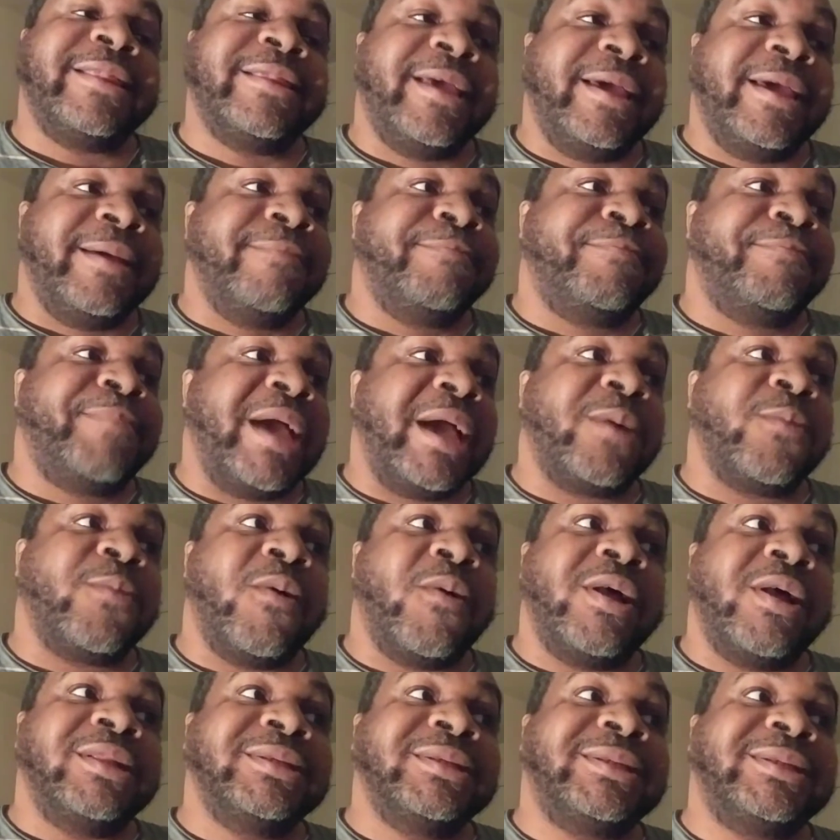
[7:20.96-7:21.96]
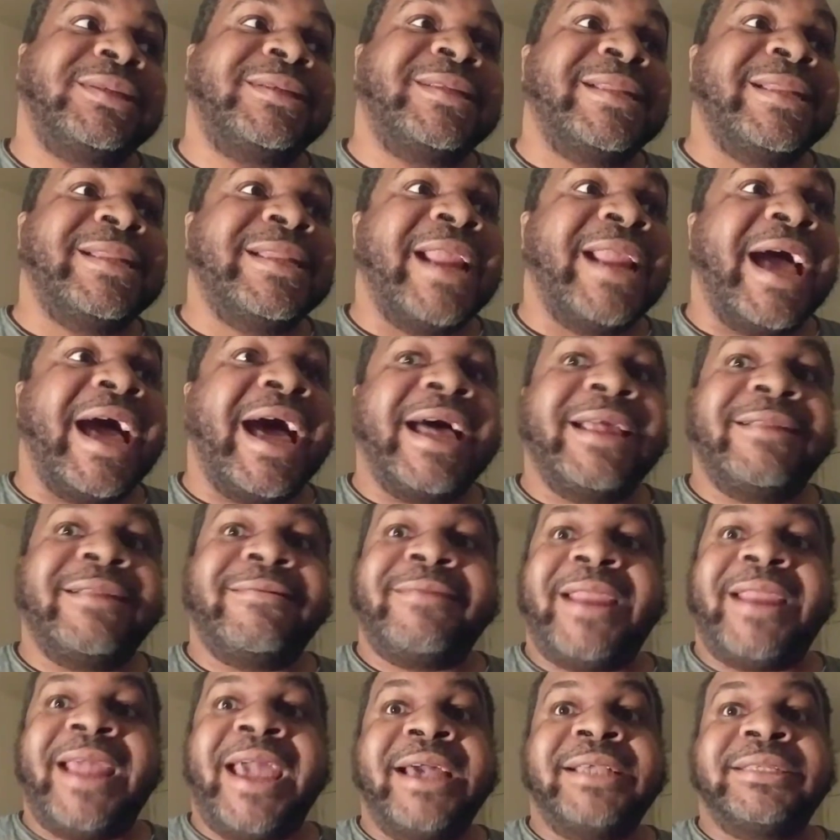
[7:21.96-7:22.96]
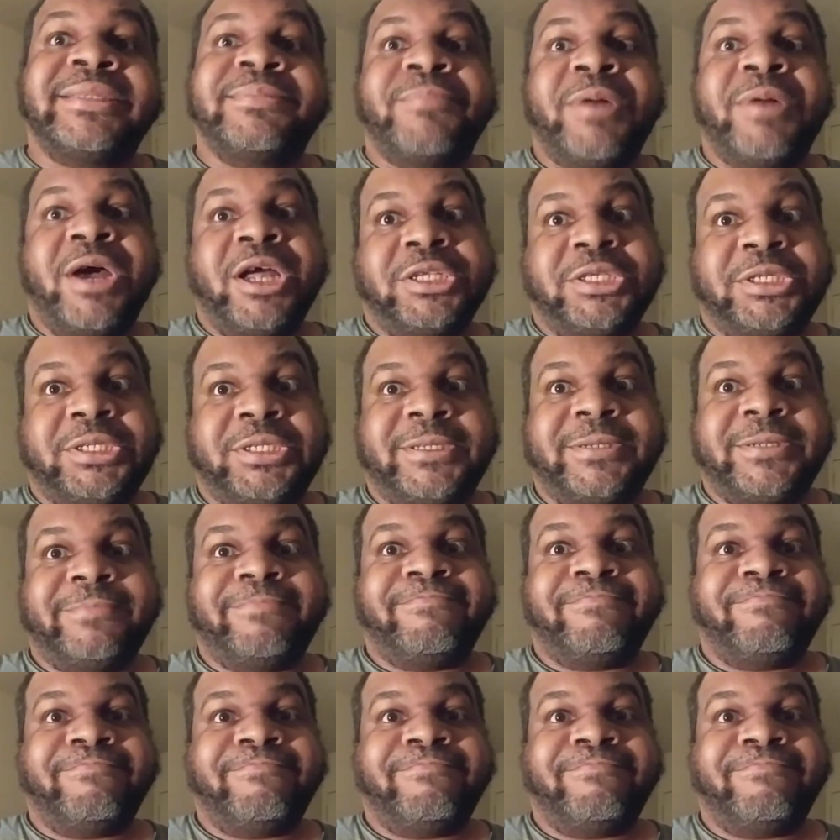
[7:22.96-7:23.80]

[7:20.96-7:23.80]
the Impact ones not as much.